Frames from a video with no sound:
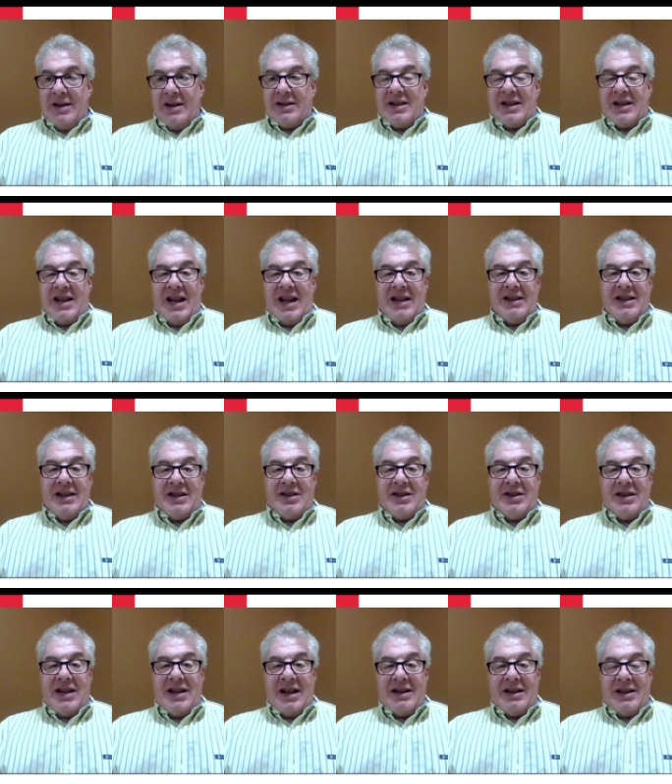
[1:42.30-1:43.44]
Kikaeli
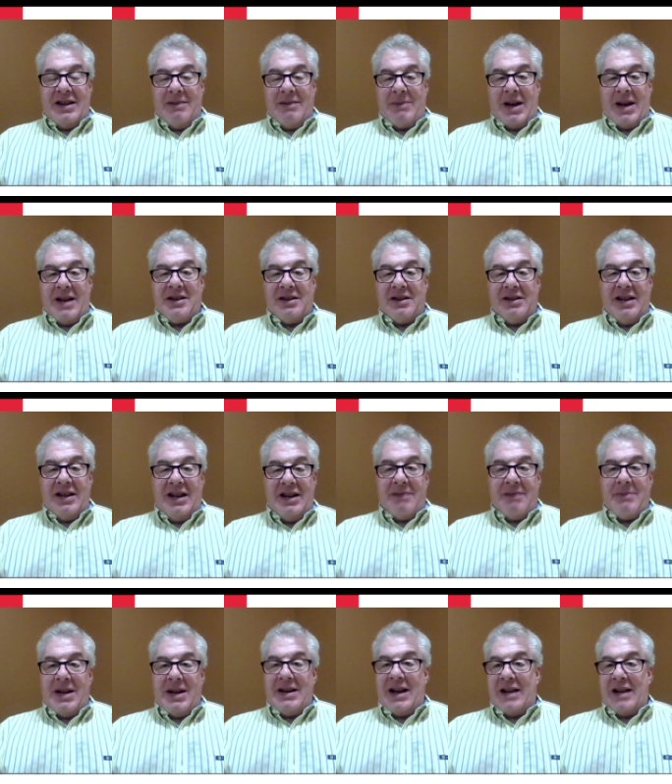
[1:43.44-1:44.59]
could get him on the lead and
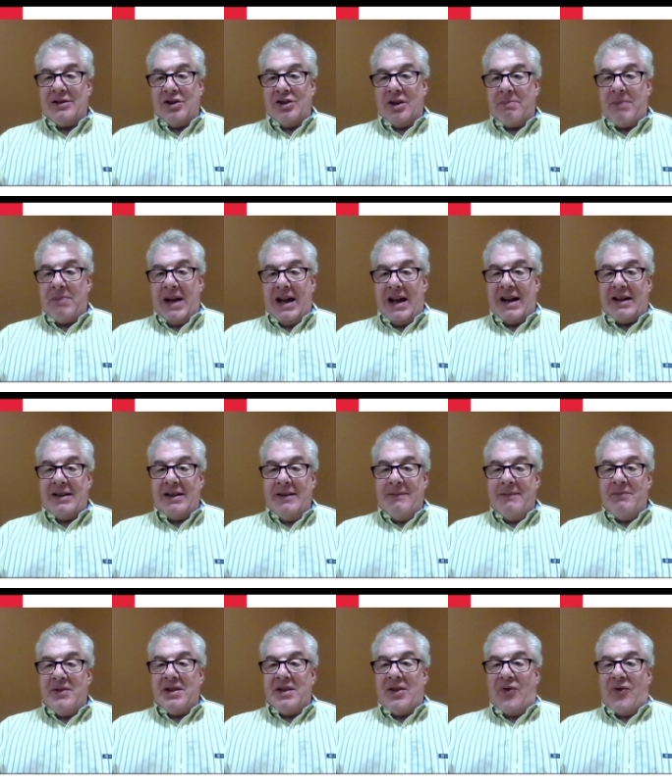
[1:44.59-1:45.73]
may not look back.
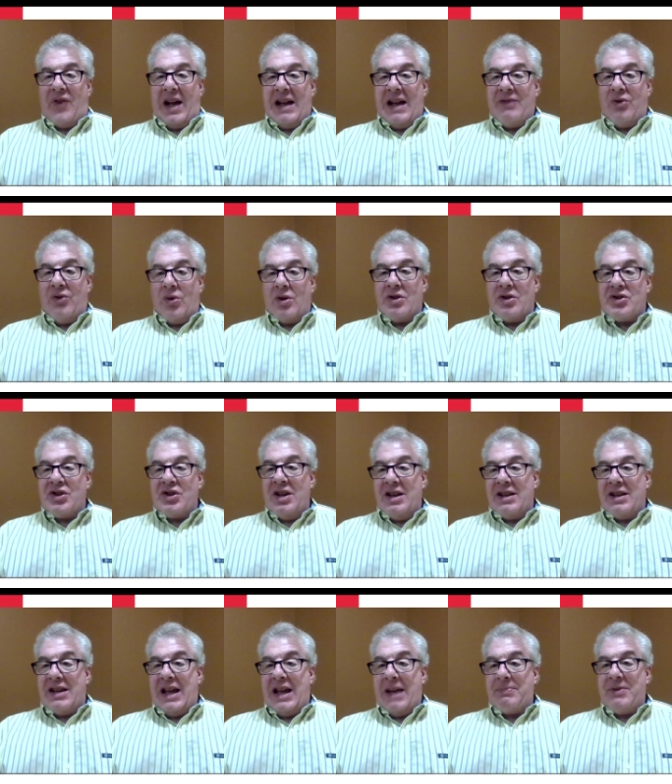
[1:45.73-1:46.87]
The five horse,
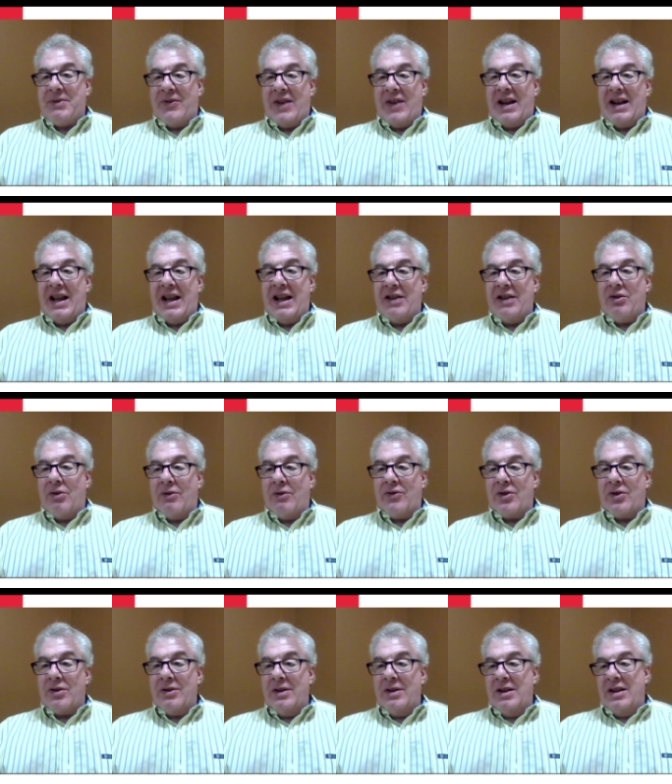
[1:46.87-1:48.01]
Captivate
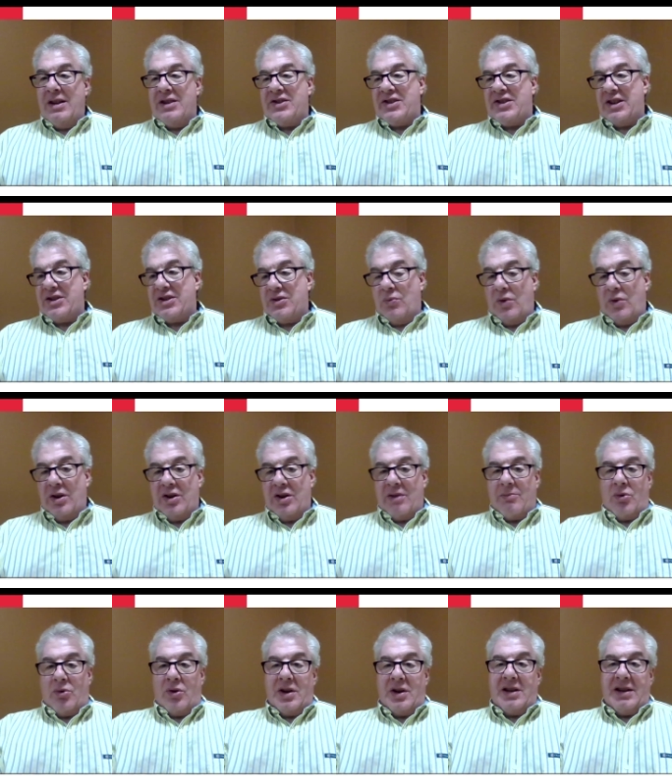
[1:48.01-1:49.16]
Hanover, 6-1 in the
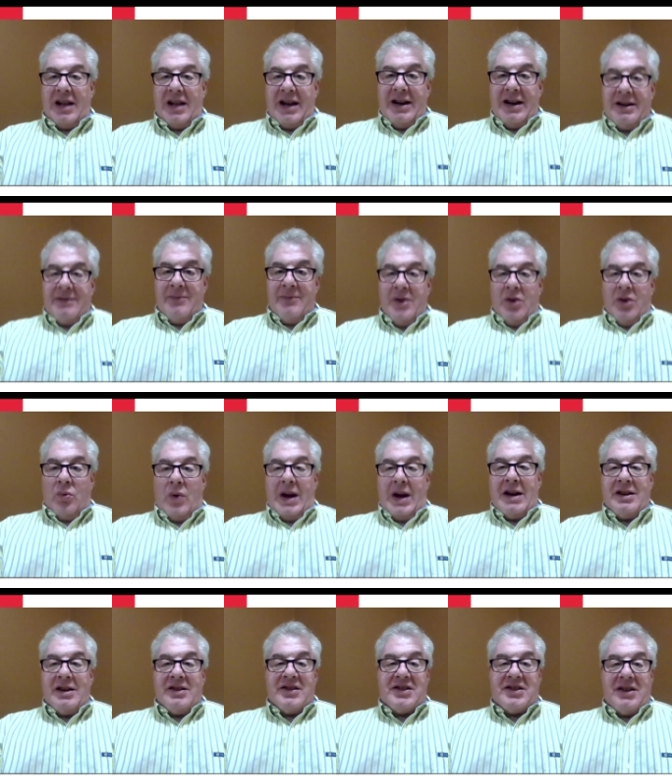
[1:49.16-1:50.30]
morning line.
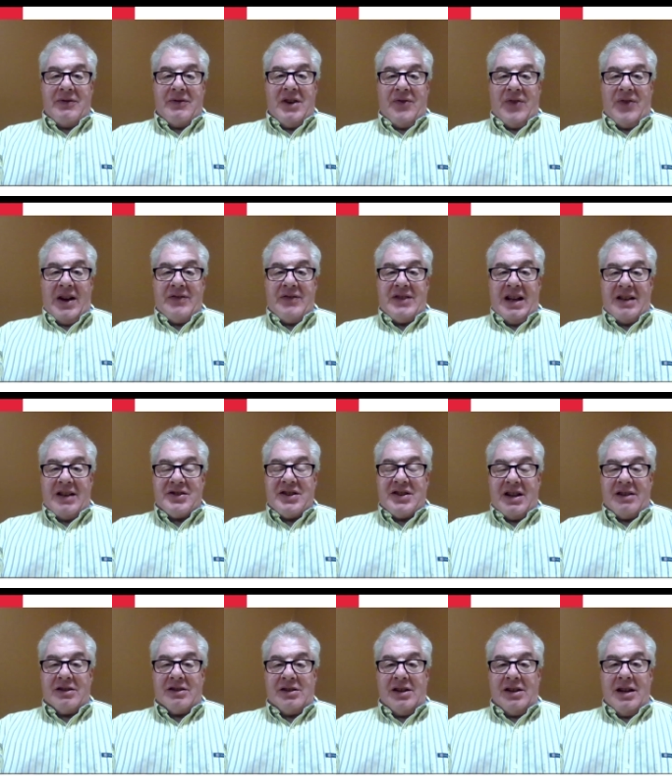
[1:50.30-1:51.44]
Wired the $75,000
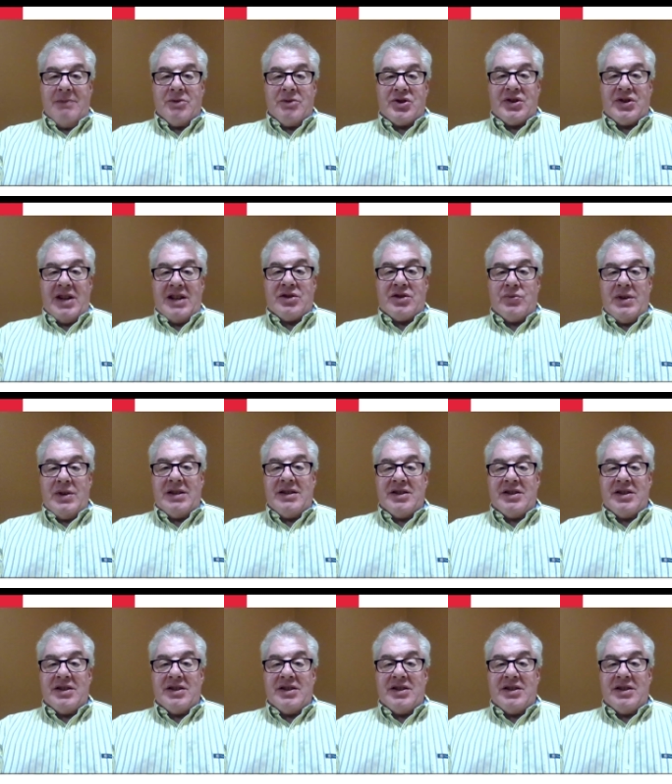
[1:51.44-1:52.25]
claimers last week.